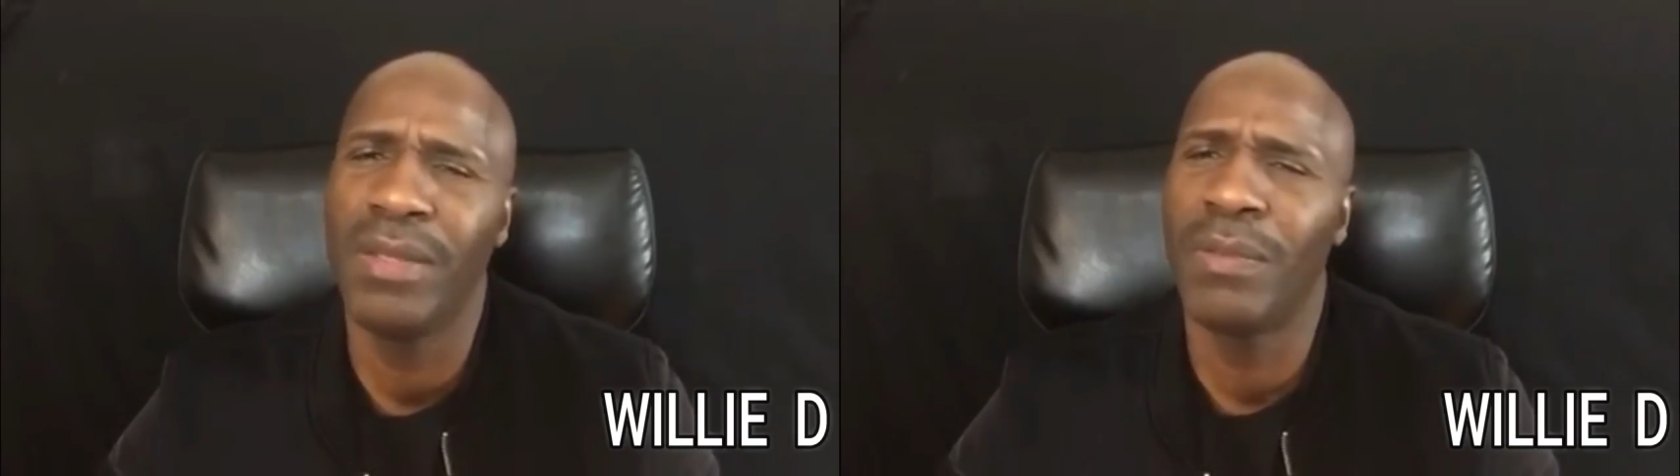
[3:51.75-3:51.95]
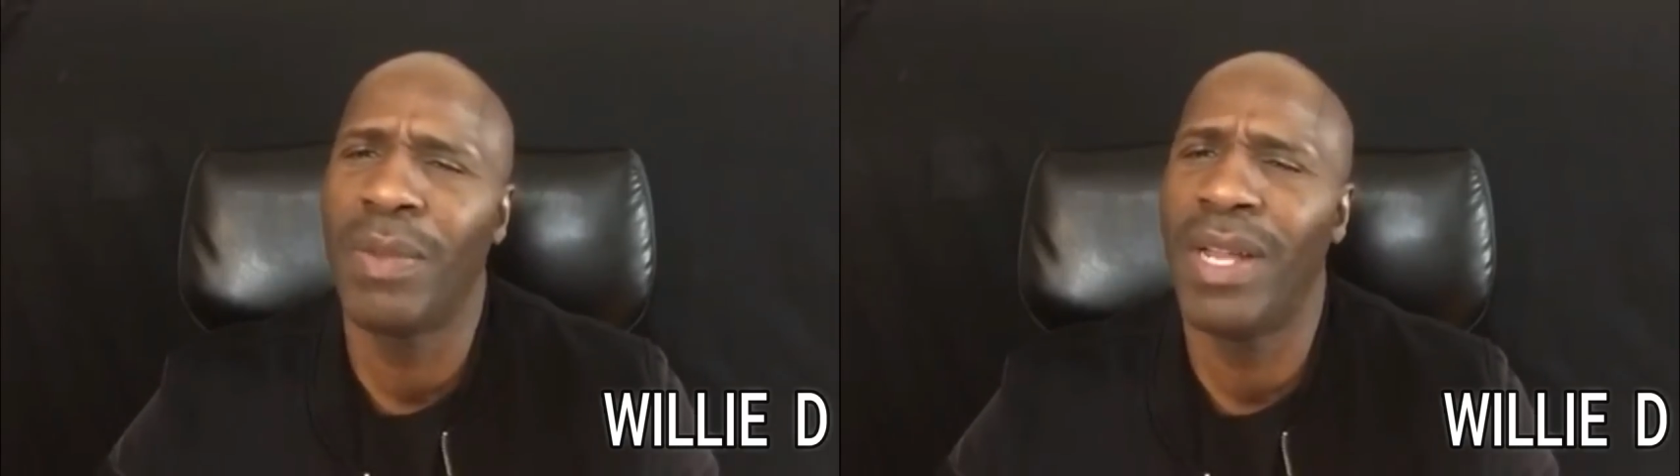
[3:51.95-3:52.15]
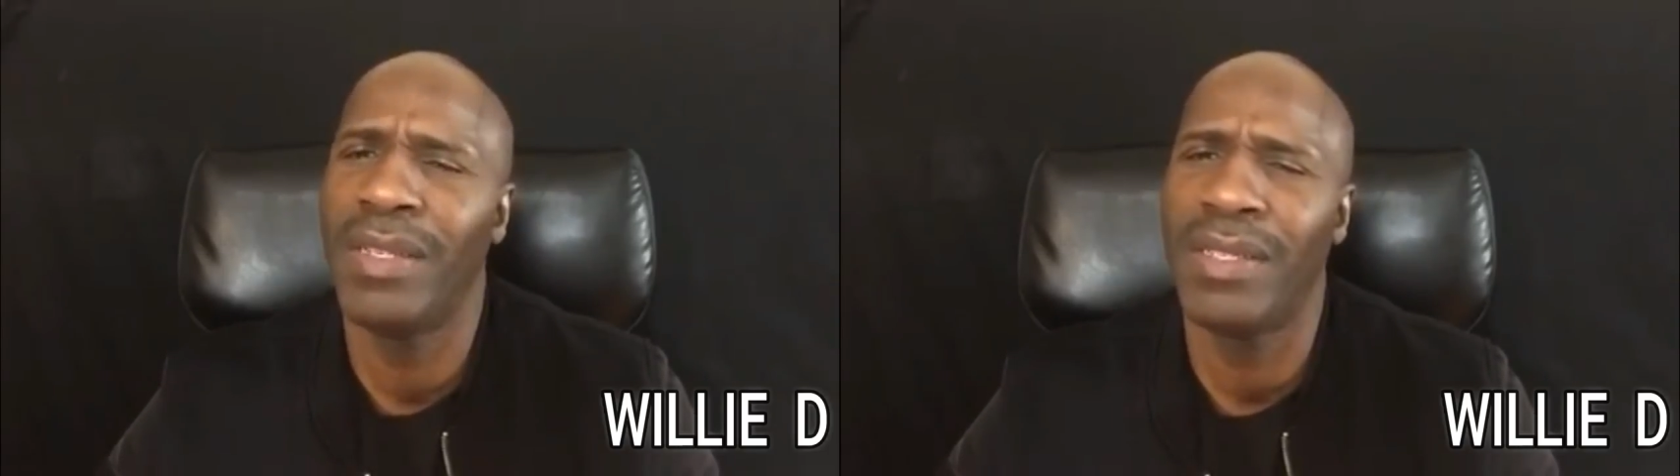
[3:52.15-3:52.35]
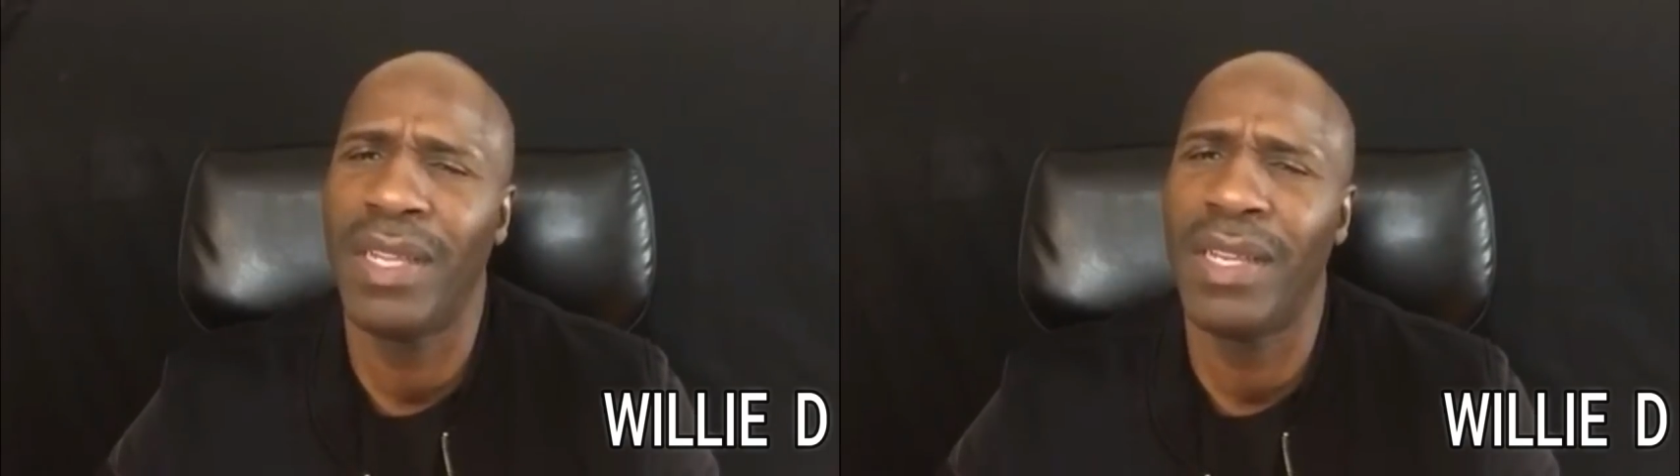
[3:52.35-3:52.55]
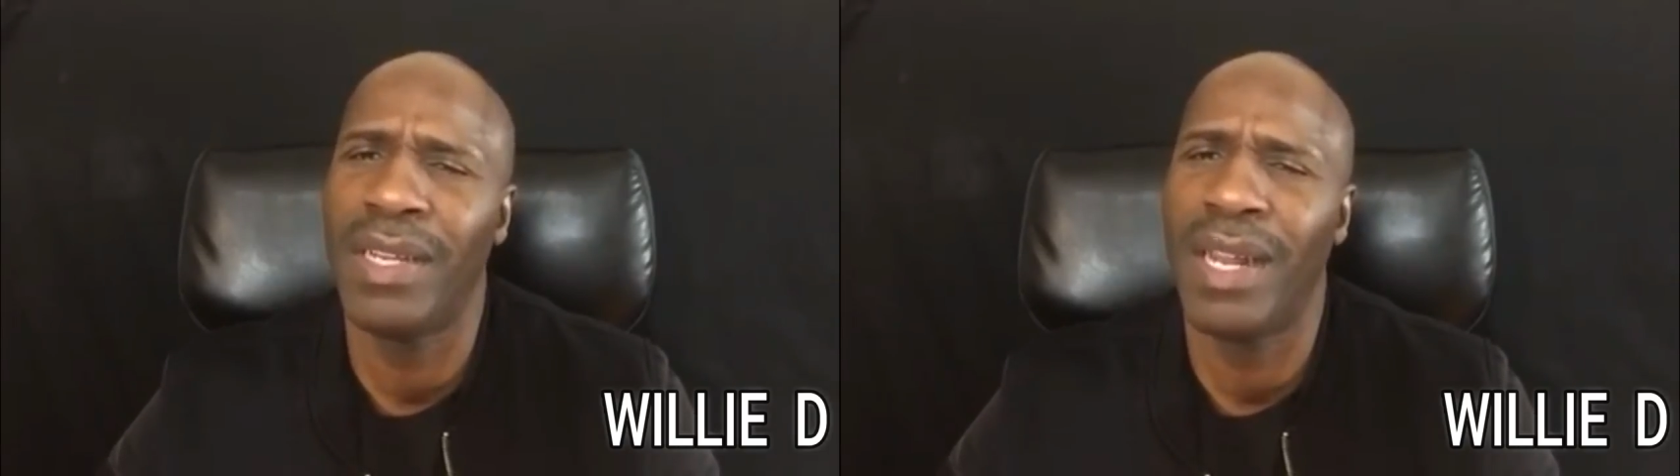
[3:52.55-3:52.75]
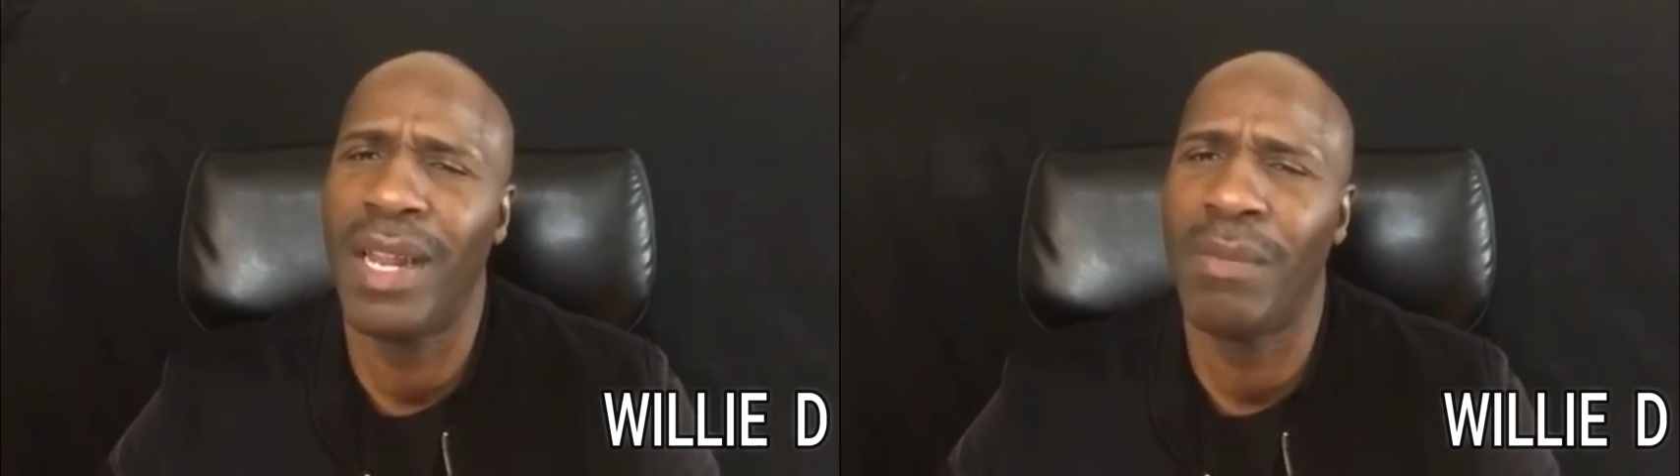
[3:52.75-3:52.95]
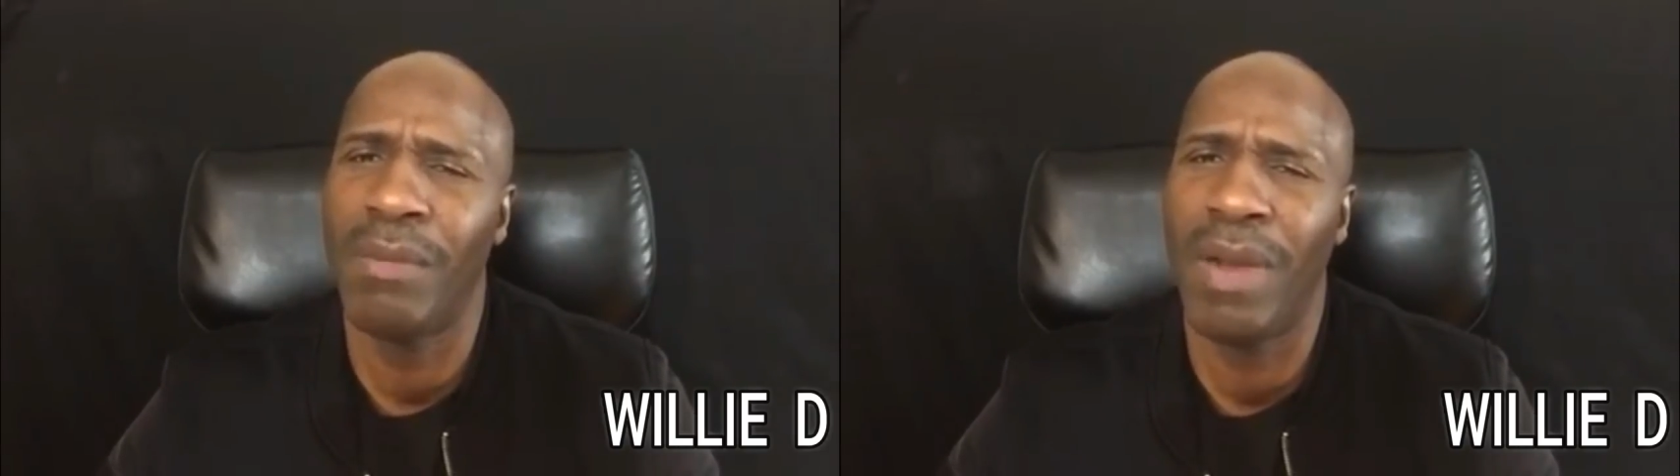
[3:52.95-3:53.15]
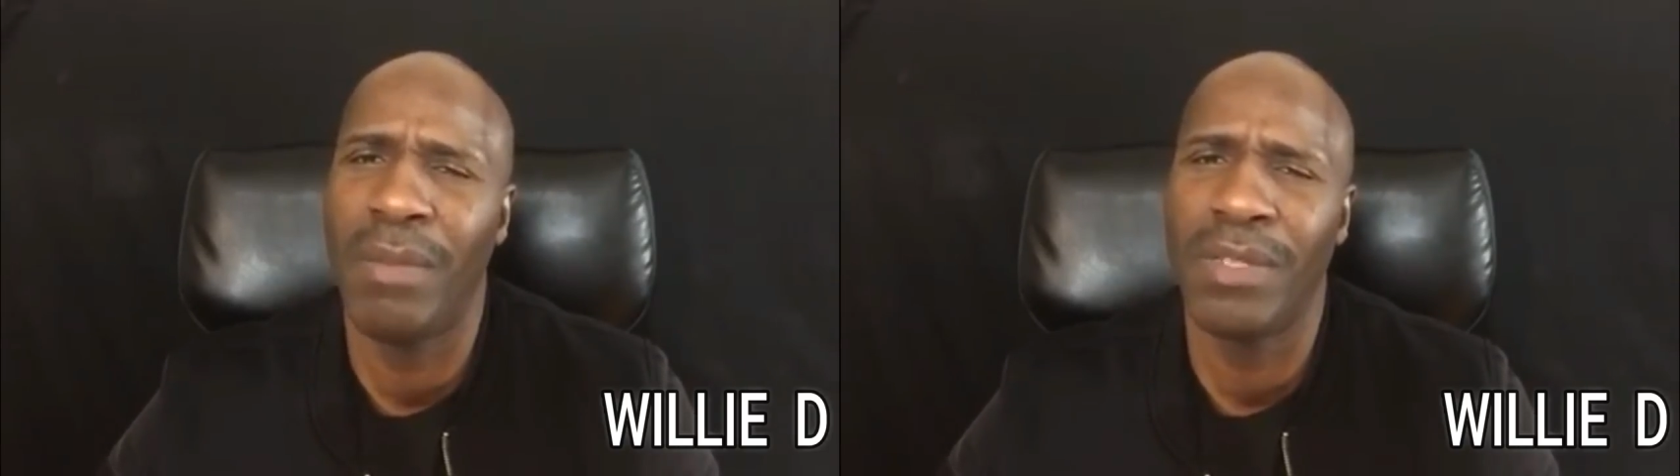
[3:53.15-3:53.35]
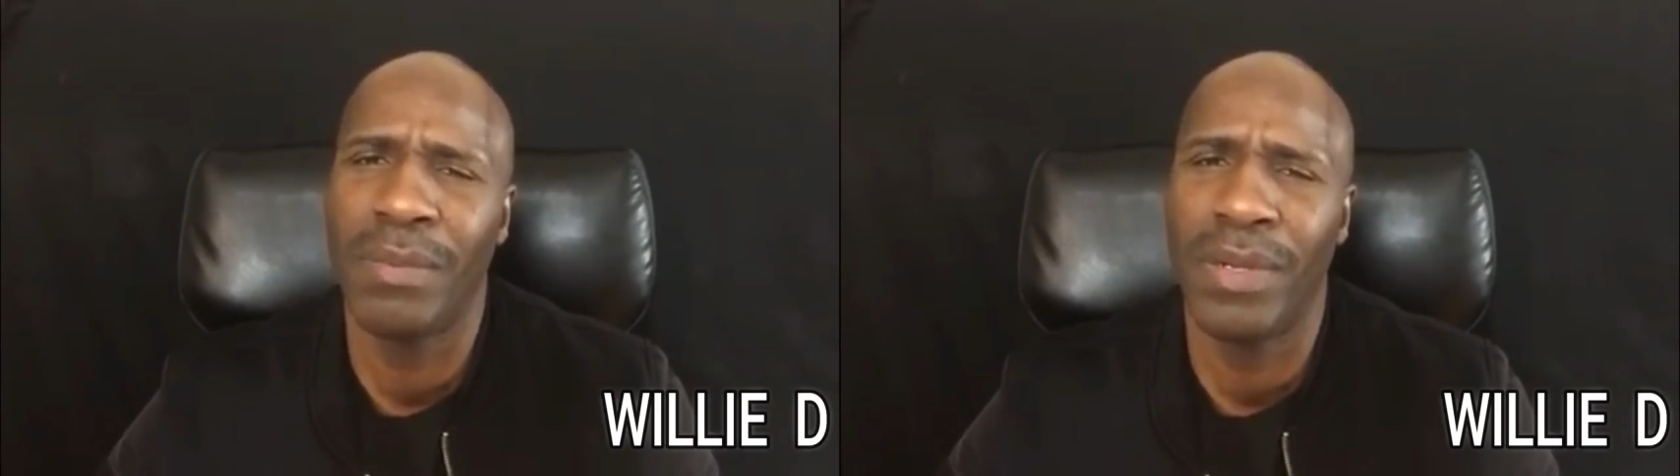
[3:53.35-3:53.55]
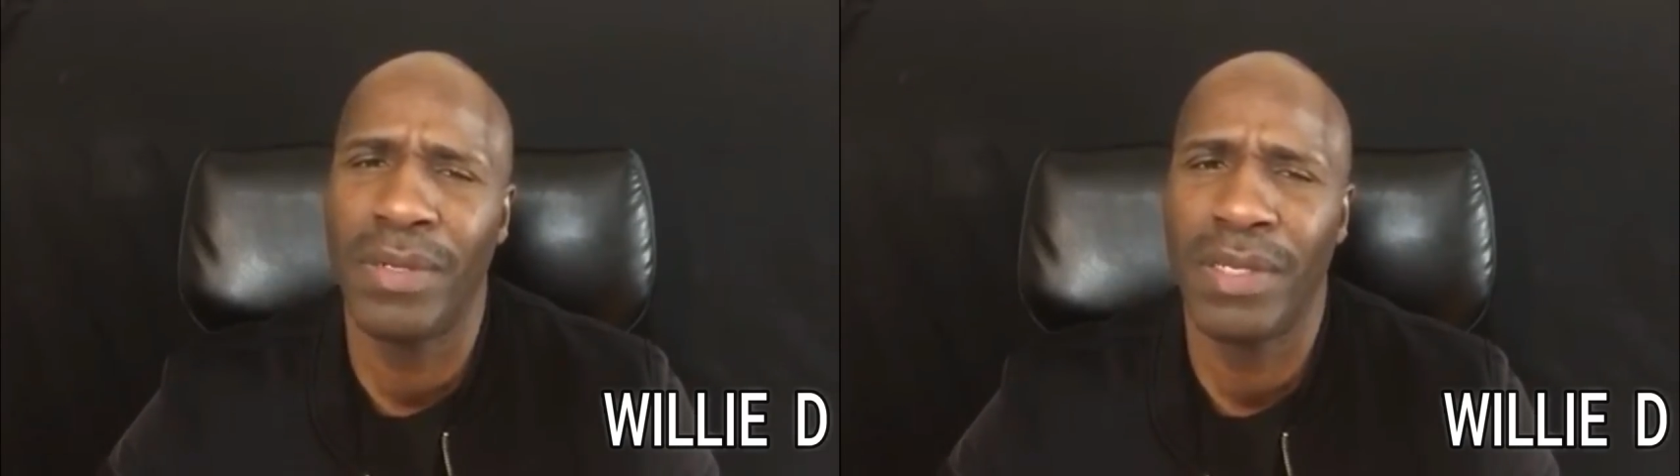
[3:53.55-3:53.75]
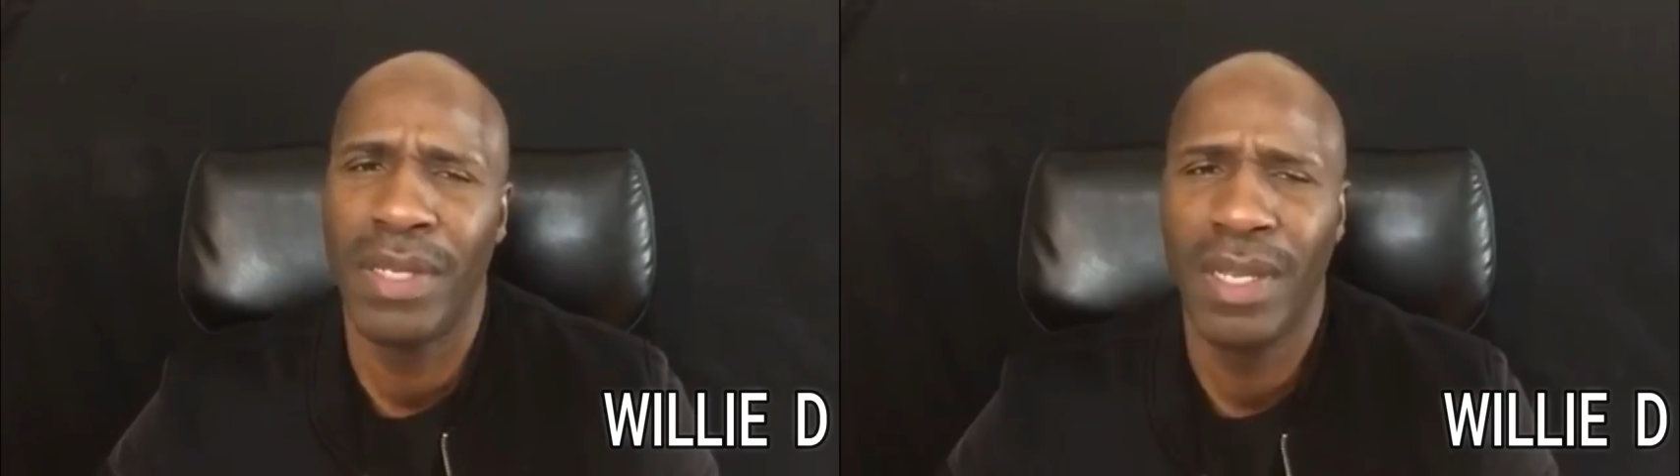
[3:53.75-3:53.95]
was probably stealing it out of my mama's purse.